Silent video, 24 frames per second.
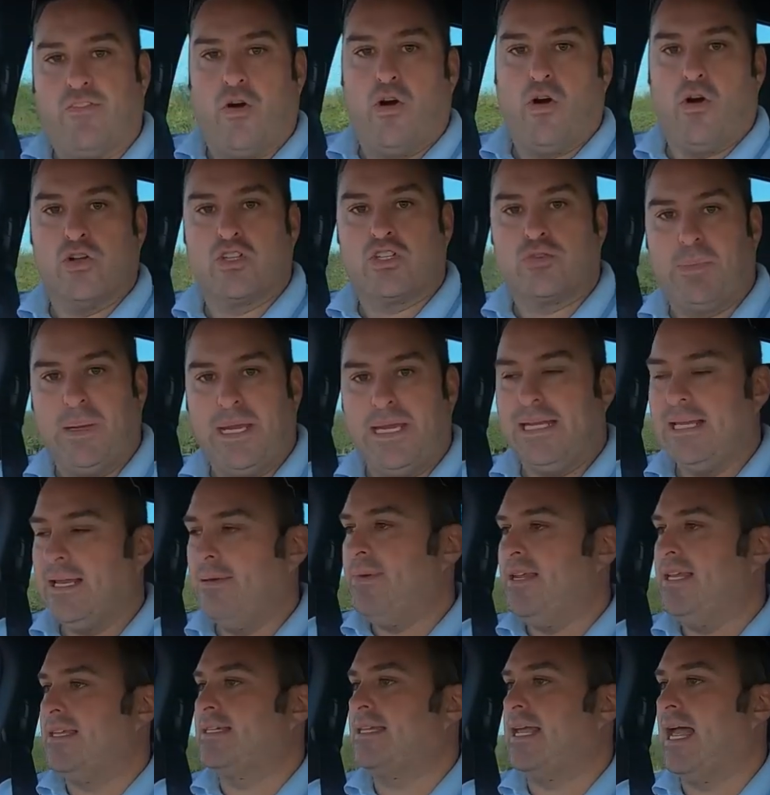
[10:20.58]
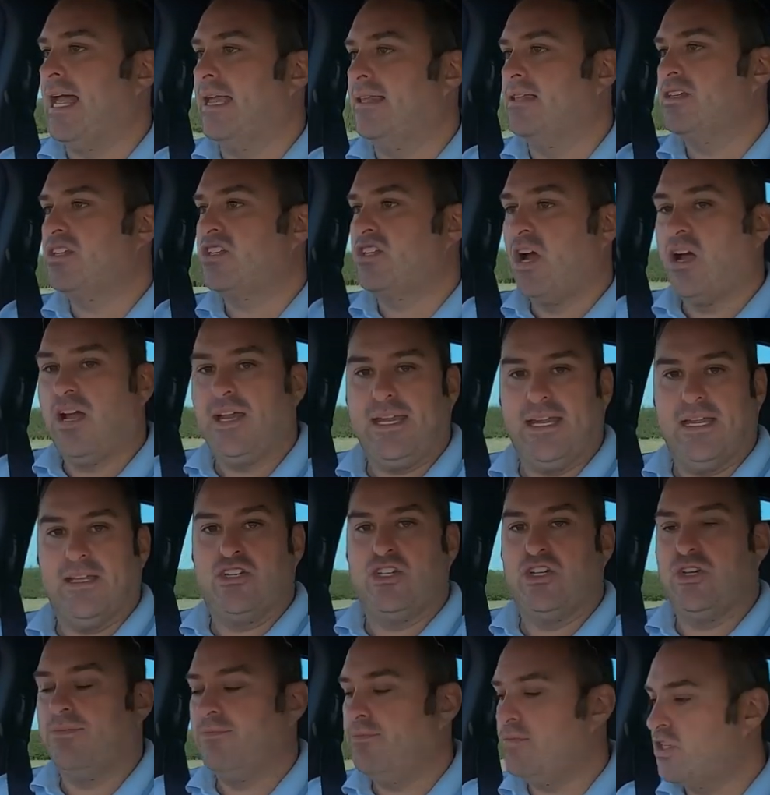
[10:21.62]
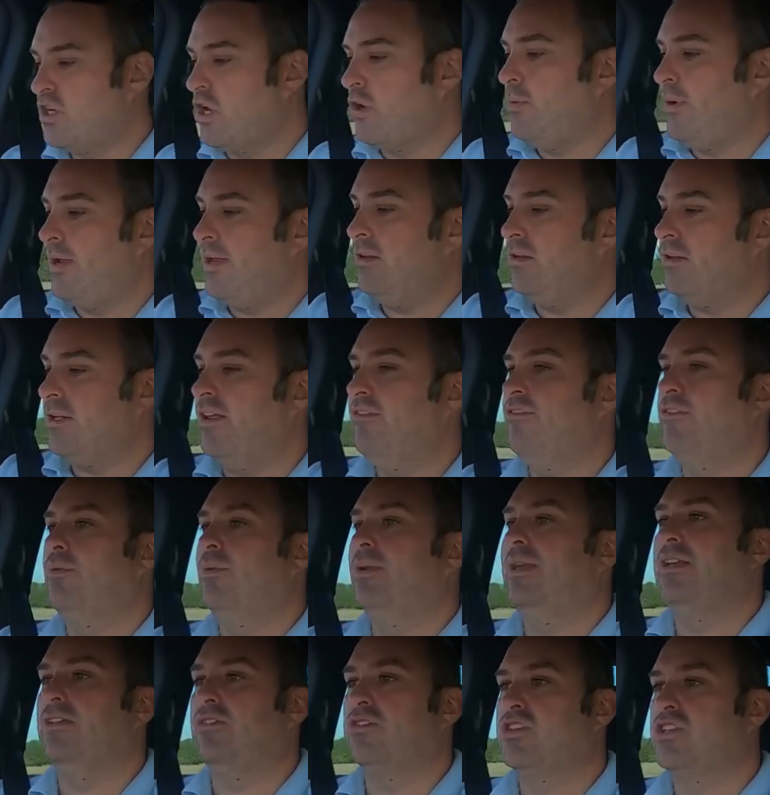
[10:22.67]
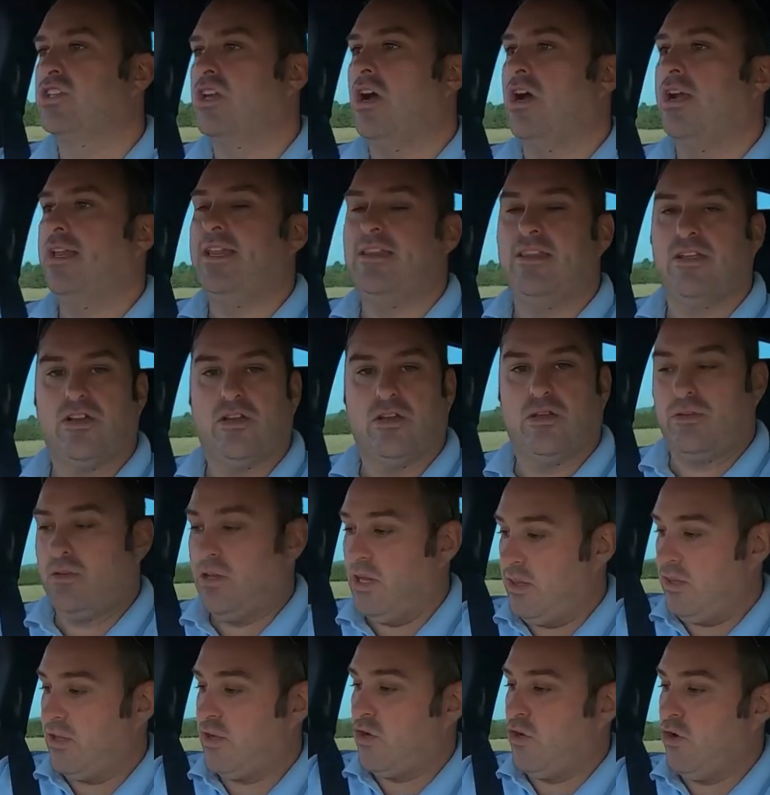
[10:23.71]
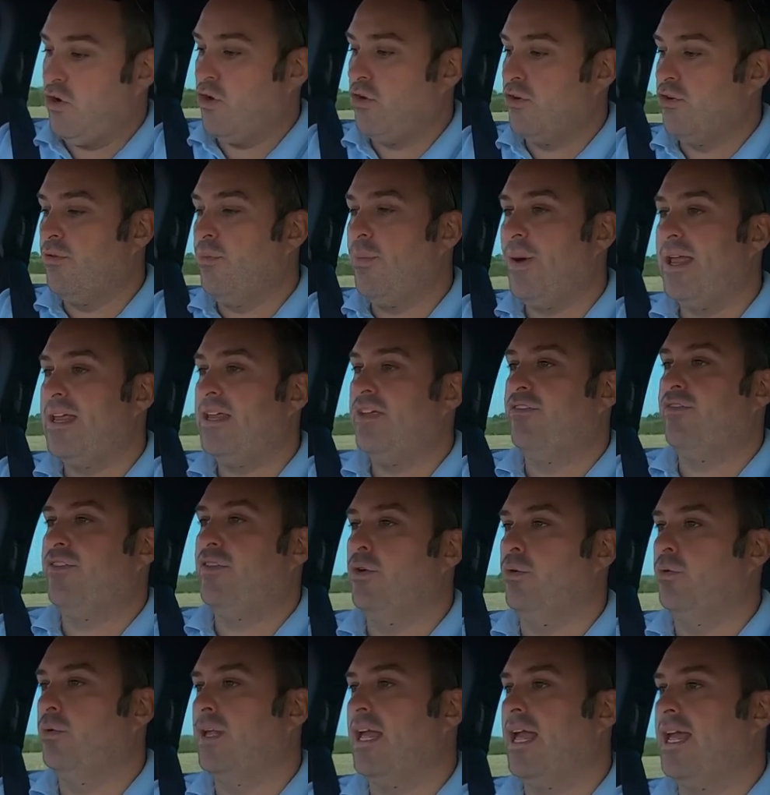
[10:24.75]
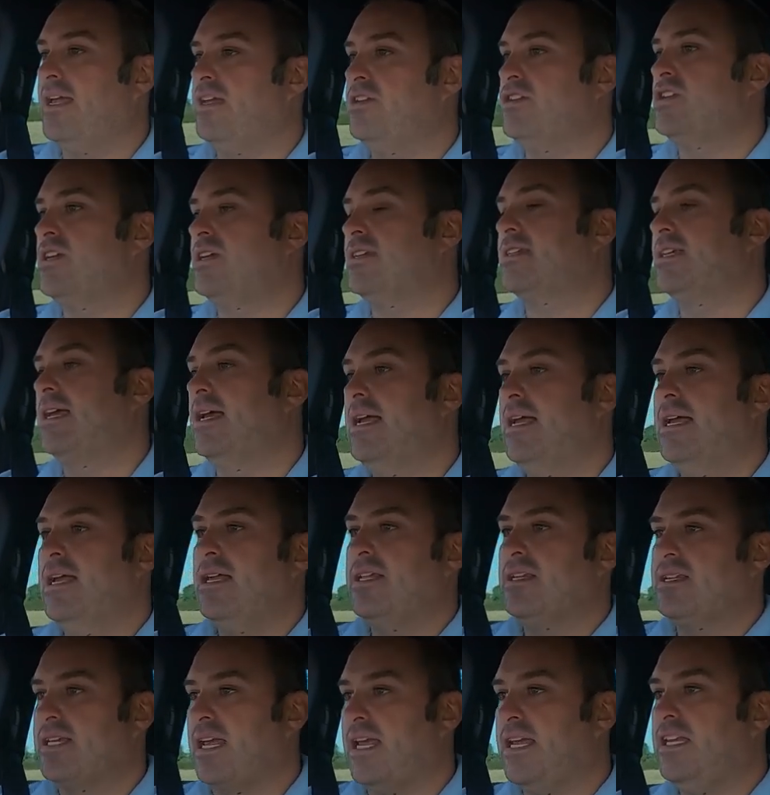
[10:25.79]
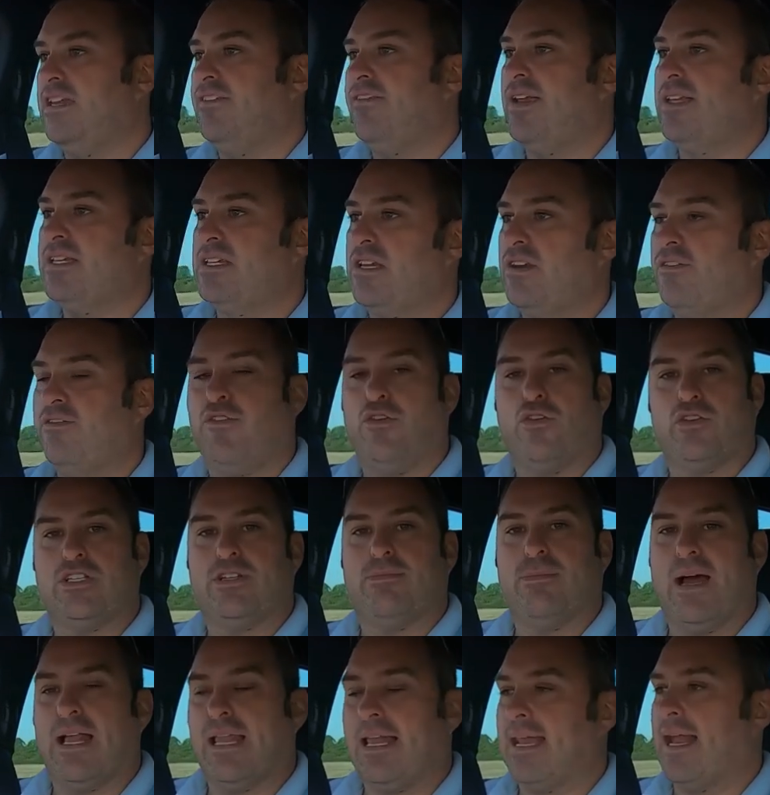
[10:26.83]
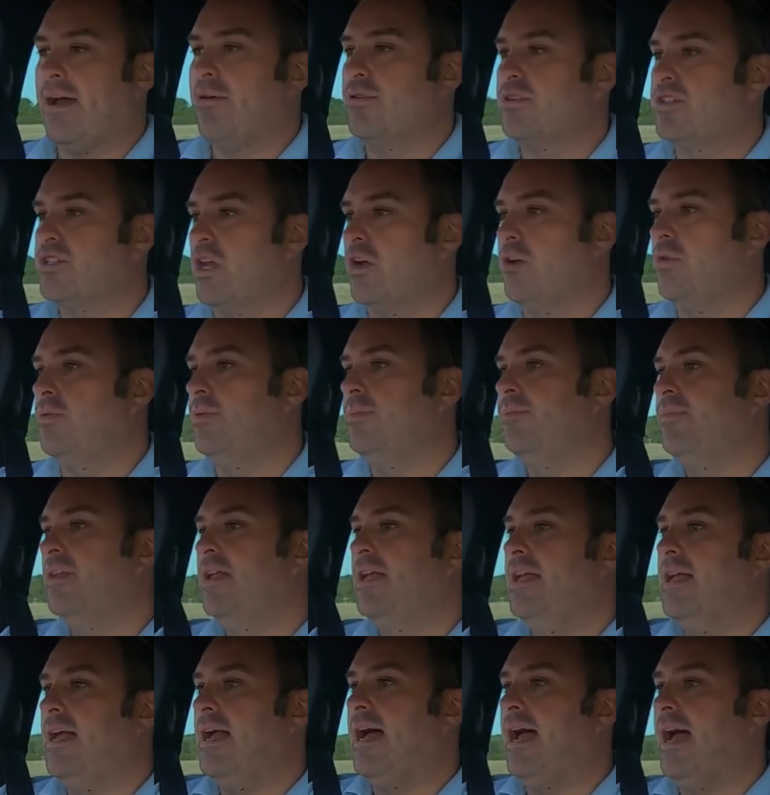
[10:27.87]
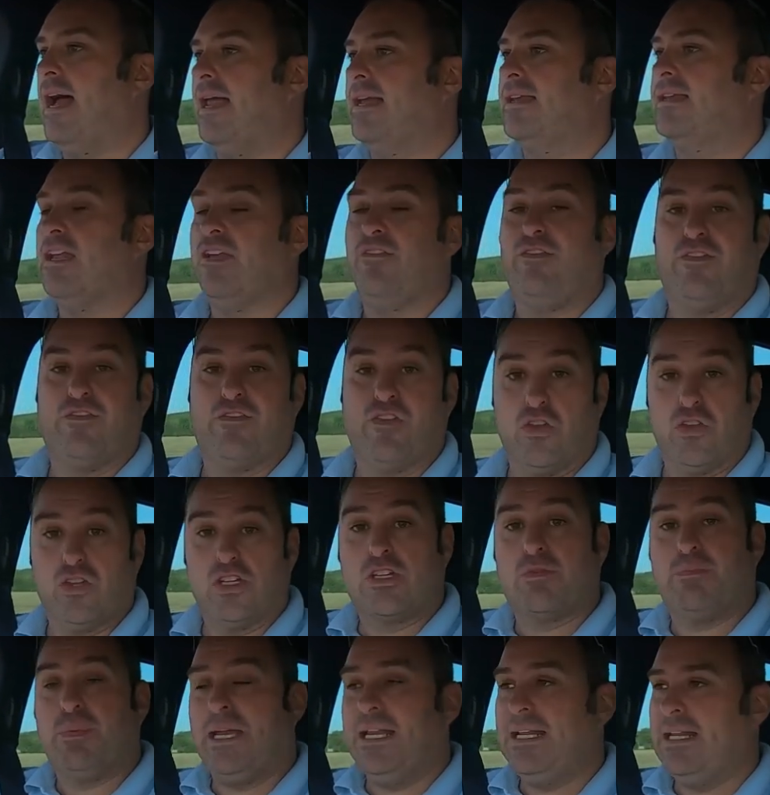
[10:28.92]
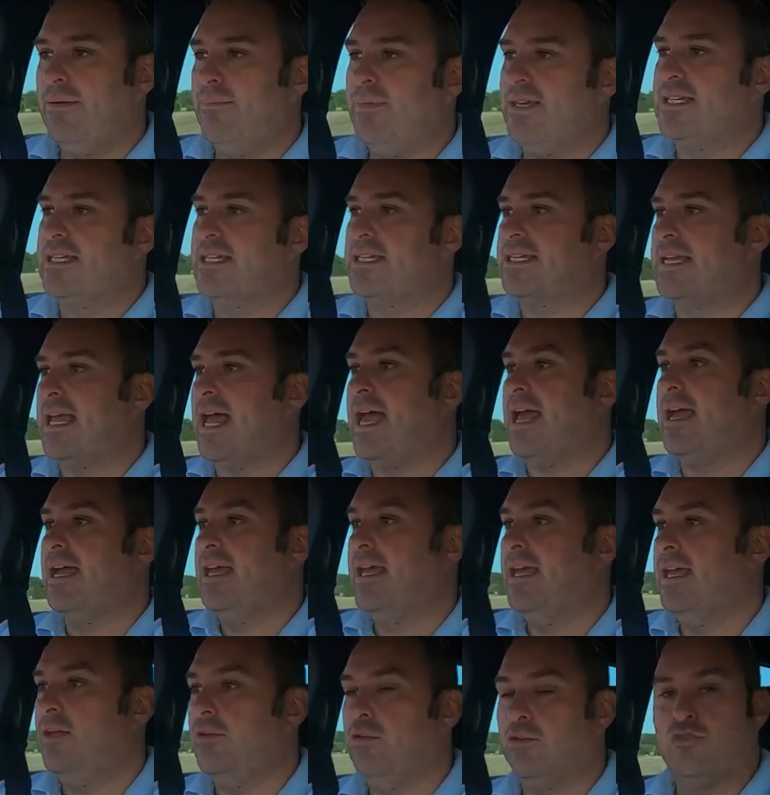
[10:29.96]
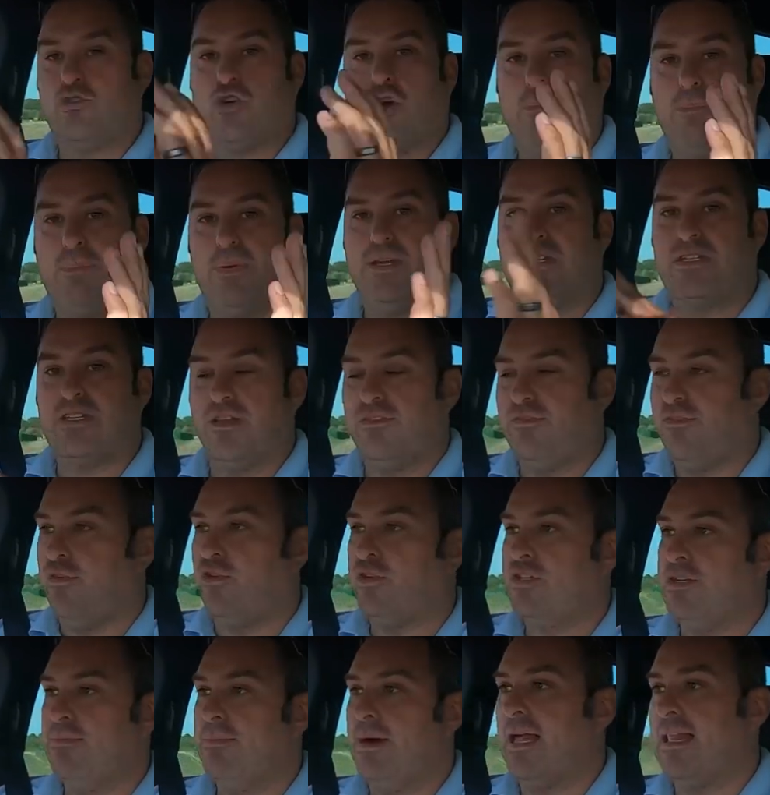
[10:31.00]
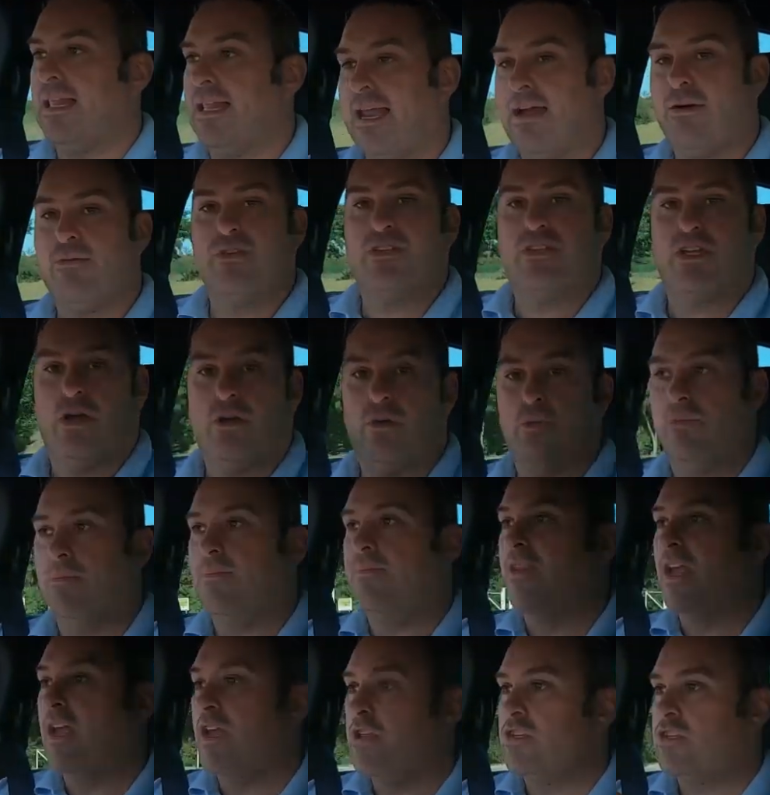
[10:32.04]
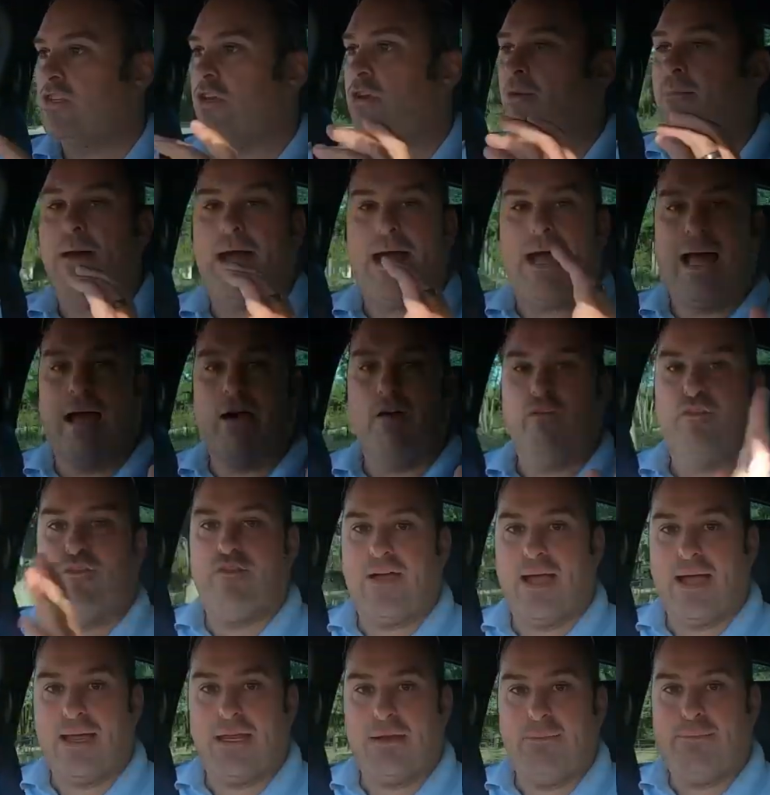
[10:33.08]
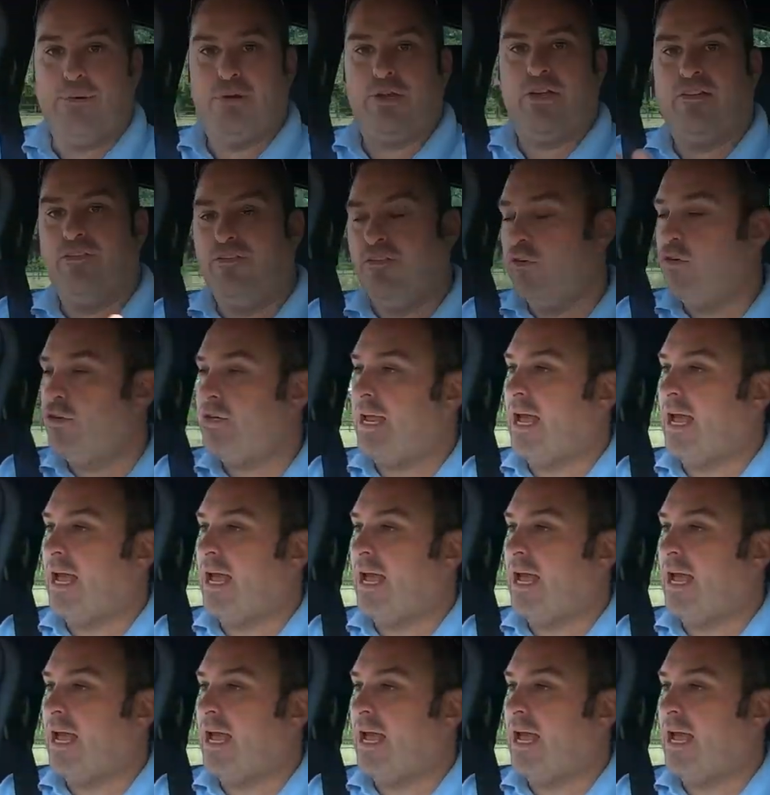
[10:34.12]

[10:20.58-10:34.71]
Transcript: for speed limits and signage. So it'll give you a little sign in the in the corner where your fuel gauge is, saying you've entered a 40 mile an hour zone. And if you've got the speed limiter set, it'll drop you to the 40 mile an hour zone. So no matter how far you put your foot